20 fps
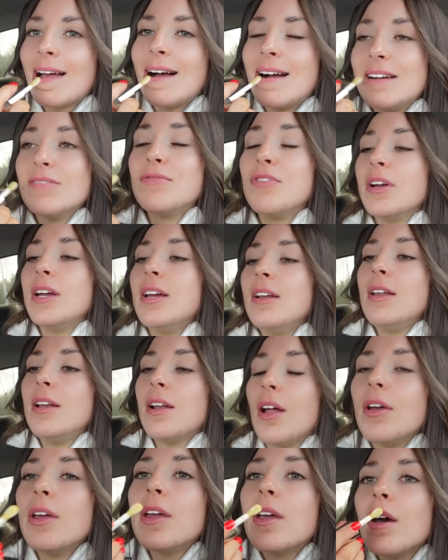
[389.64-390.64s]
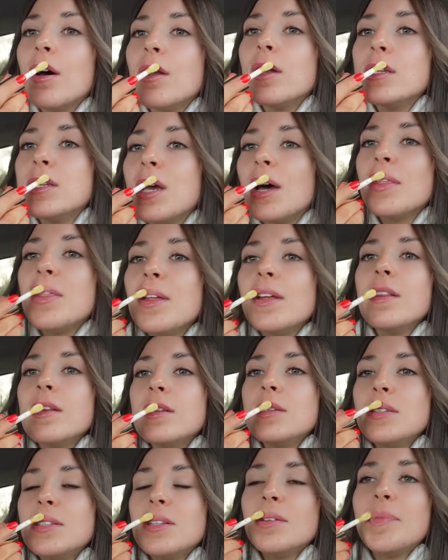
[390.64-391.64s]
I really like it. Honestly, I think
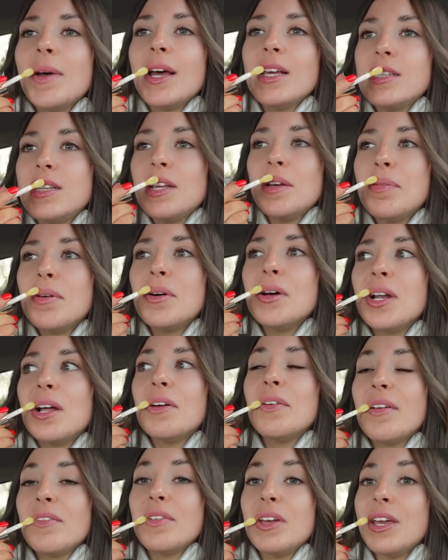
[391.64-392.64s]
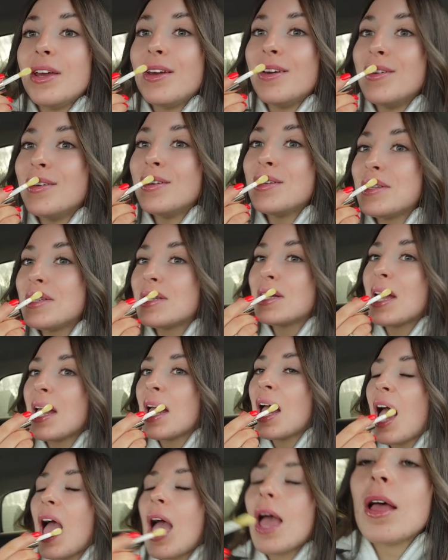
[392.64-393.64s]
this is the best lip oil I've ever used.
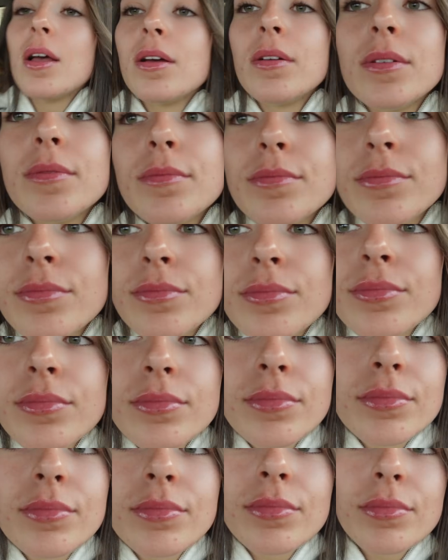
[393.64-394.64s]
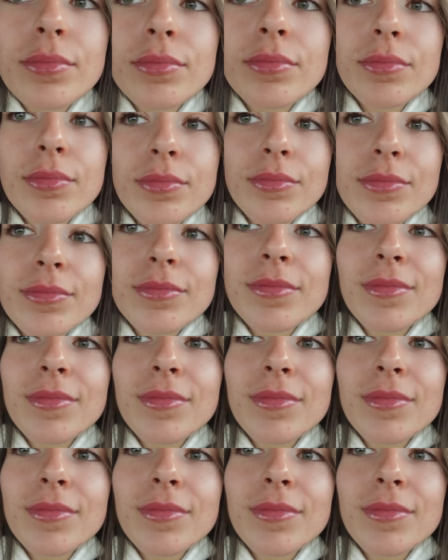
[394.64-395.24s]
What about you, Glenn?